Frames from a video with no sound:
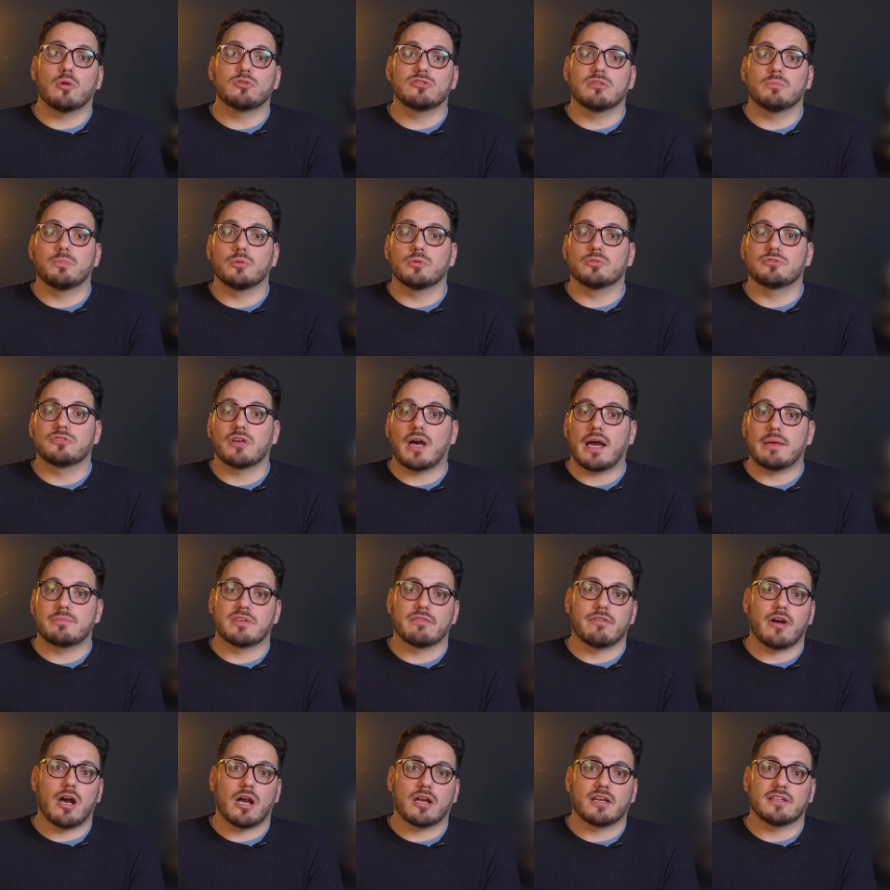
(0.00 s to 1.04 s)
multiple
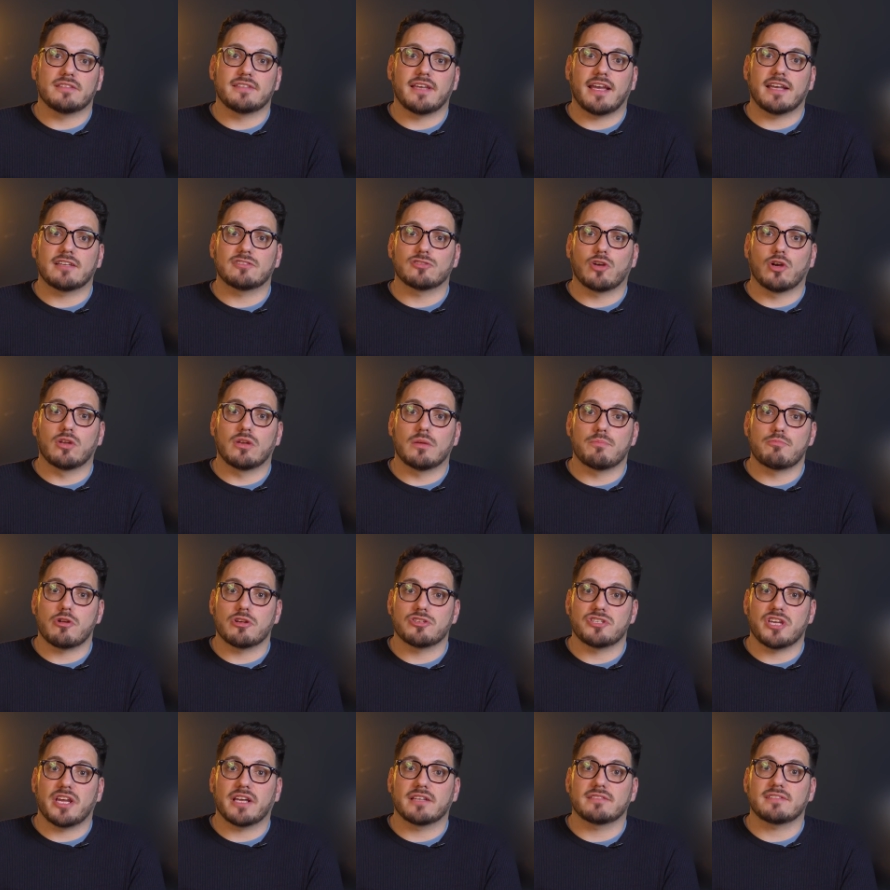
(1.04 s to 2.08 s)
types of architects on a
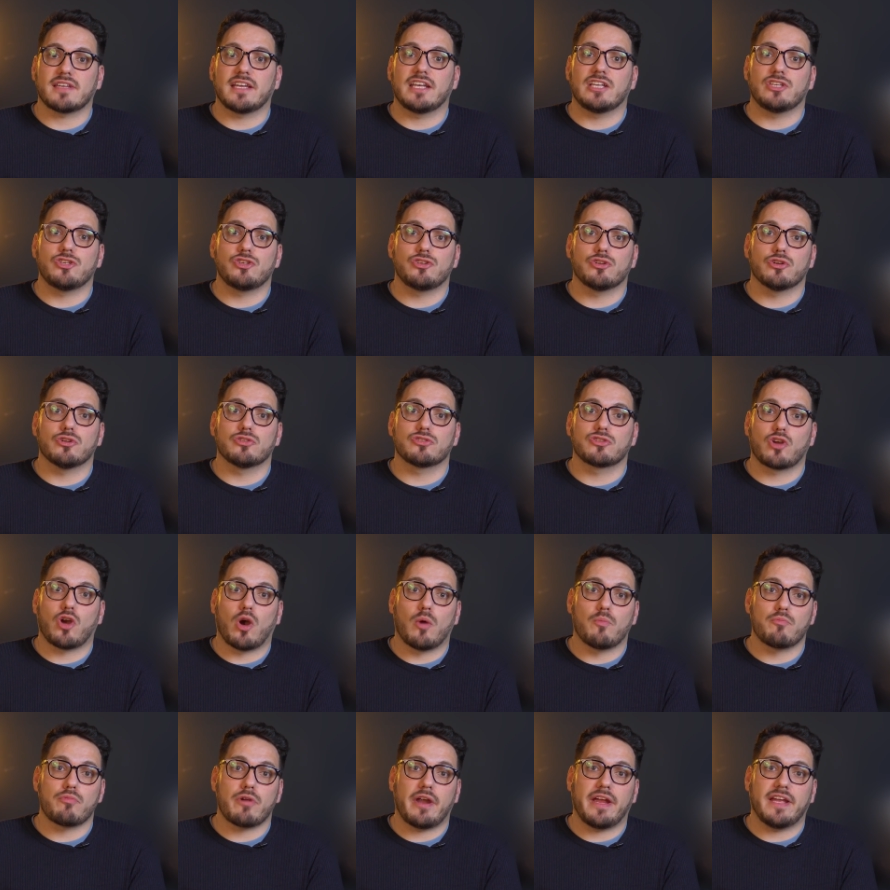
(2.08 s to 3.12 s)
project ensures
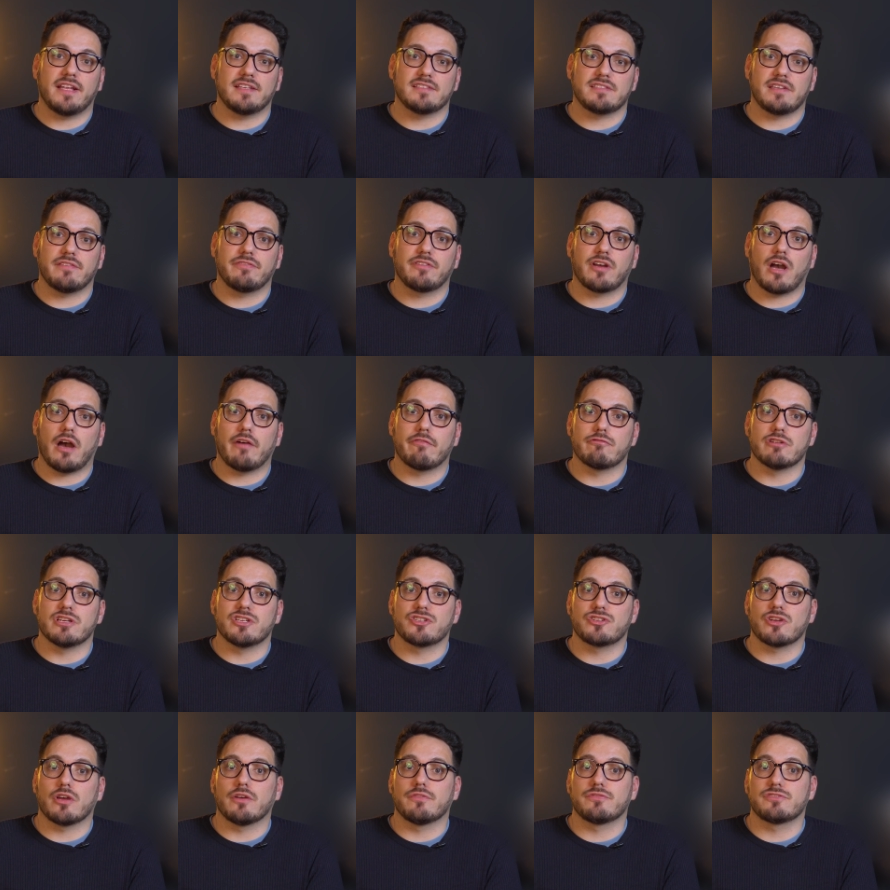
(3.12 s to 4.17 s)
comprehensive
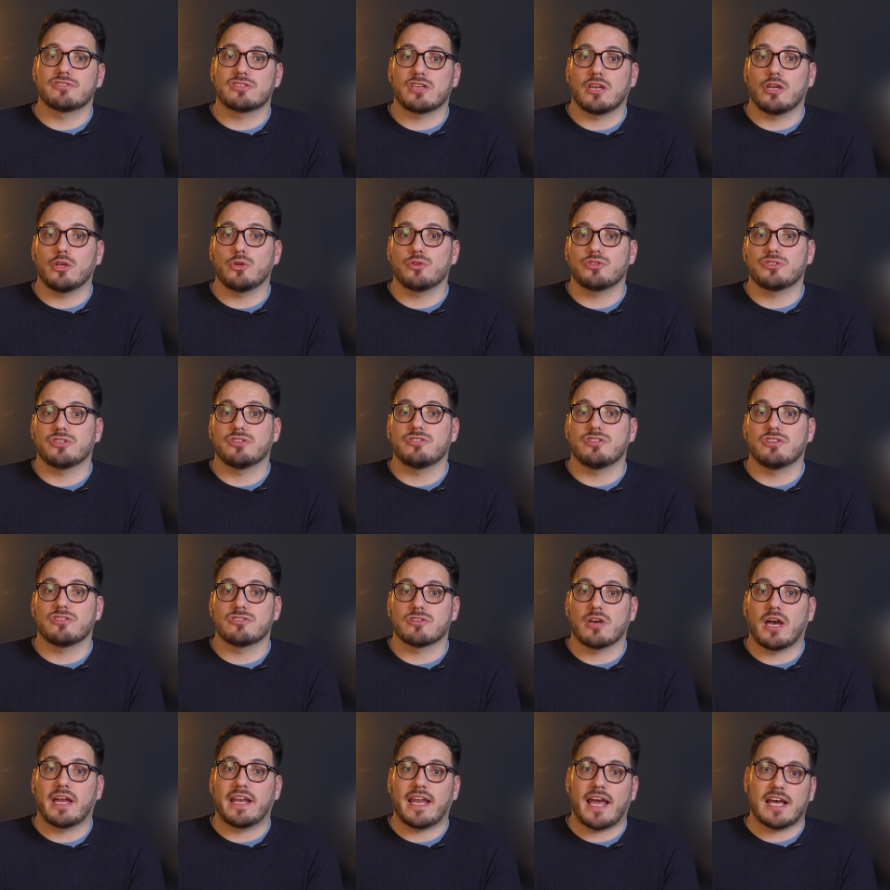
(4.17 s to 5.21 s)
coverage of solution
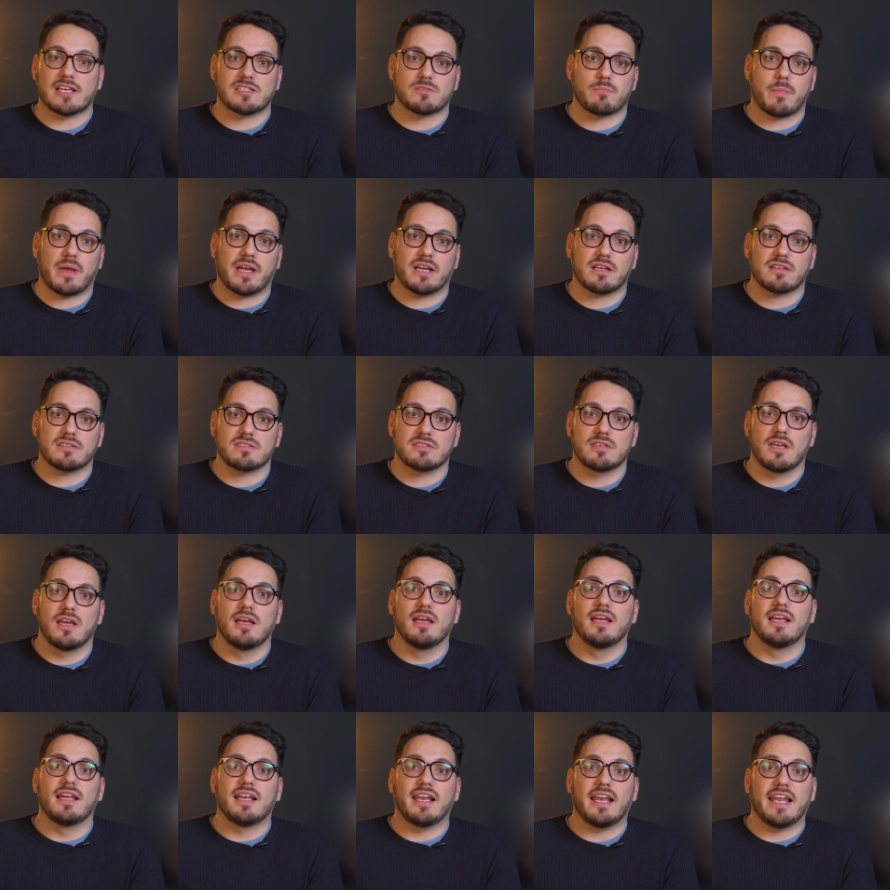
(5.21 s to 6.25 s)
design aspects,
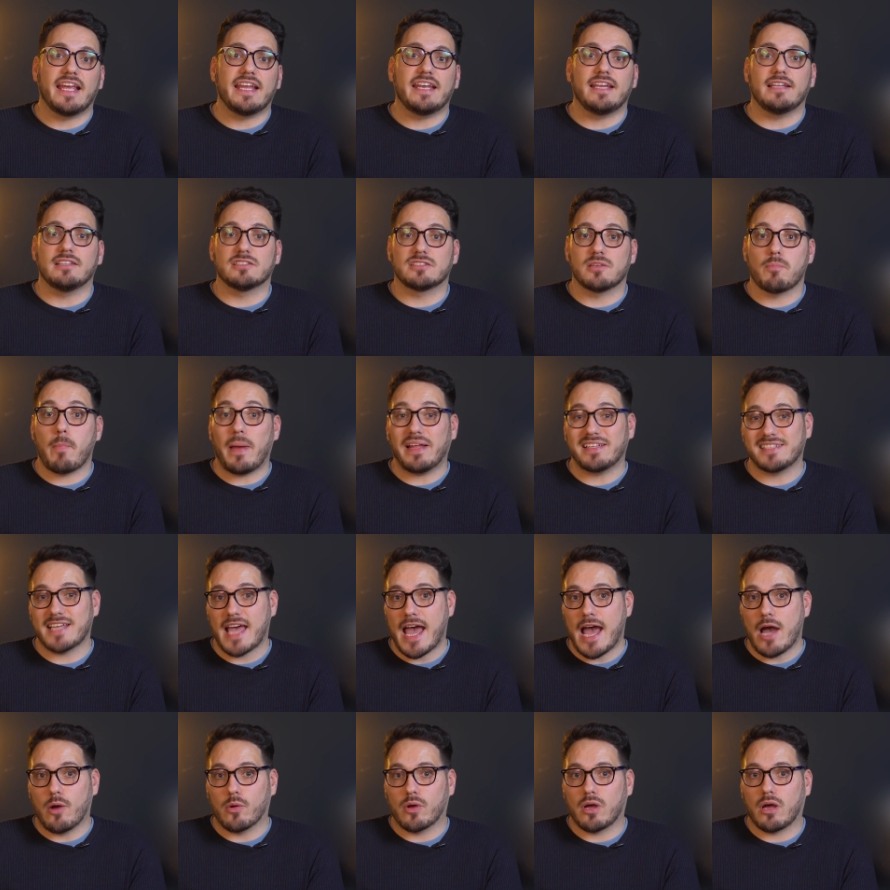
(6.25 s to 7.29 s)
leading to better
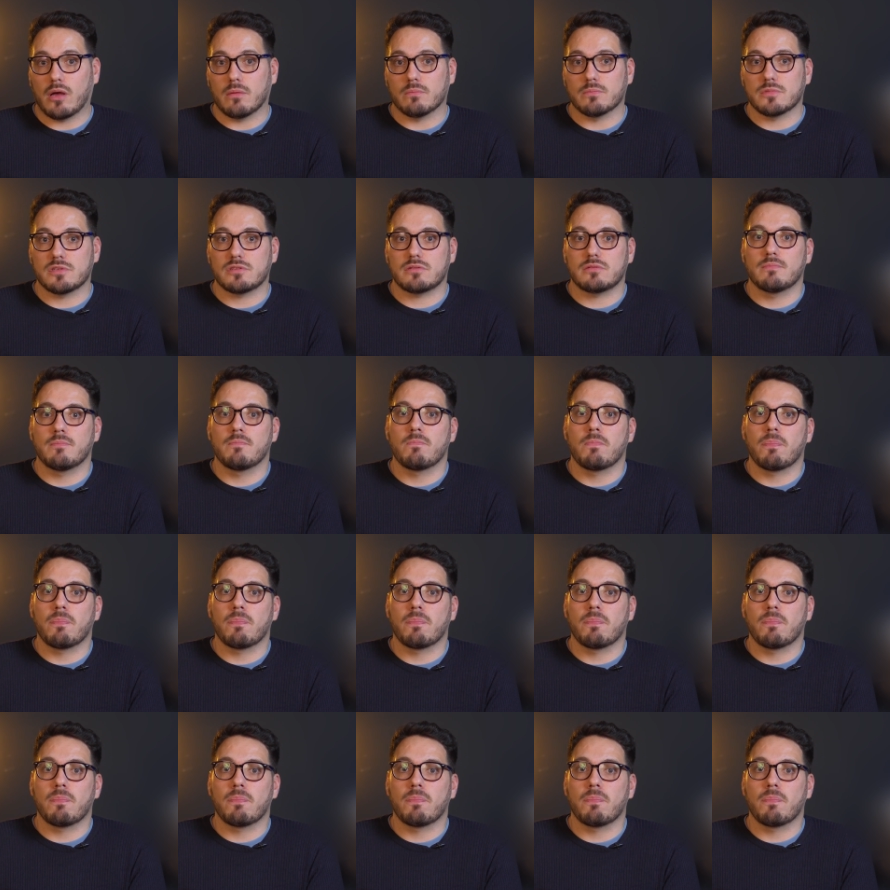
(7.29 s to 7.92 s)
outcomes.